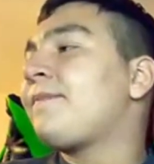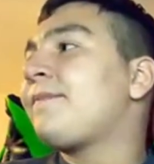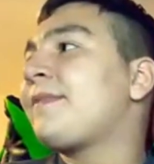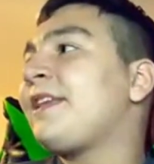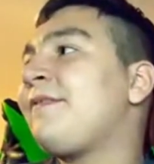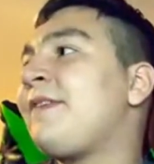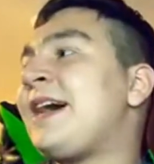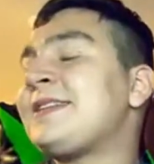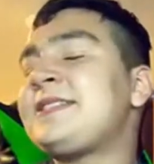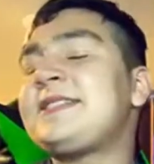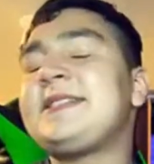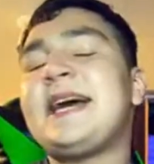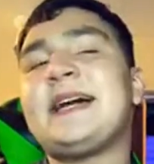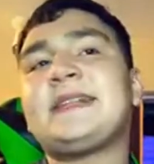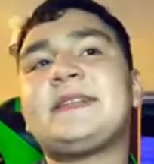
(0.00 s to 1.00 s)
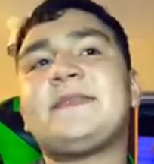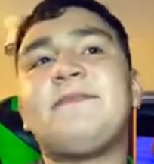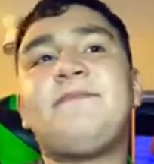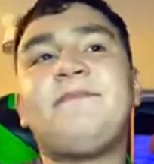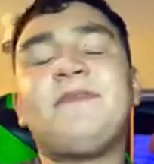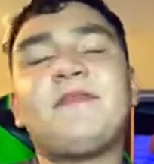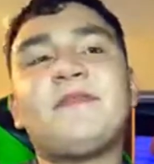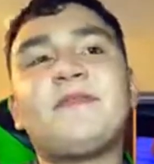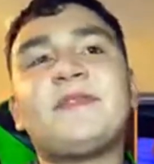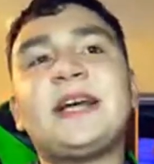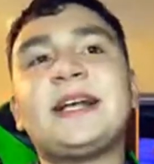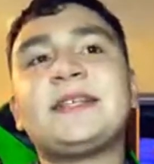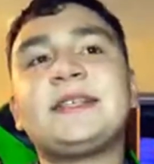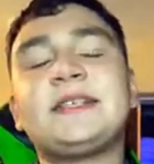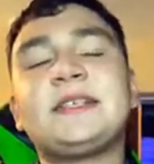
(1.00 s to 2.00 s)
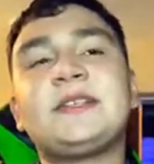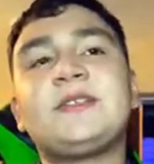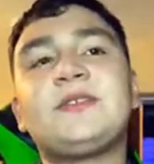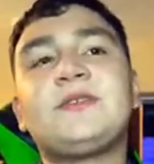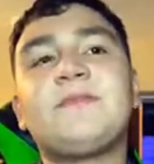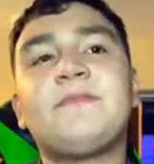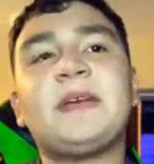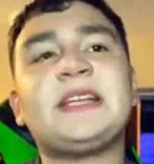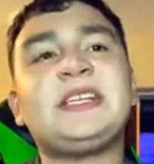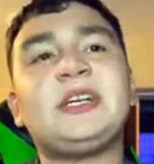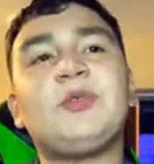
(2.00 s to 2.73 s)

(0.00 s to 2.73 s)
that's that's that's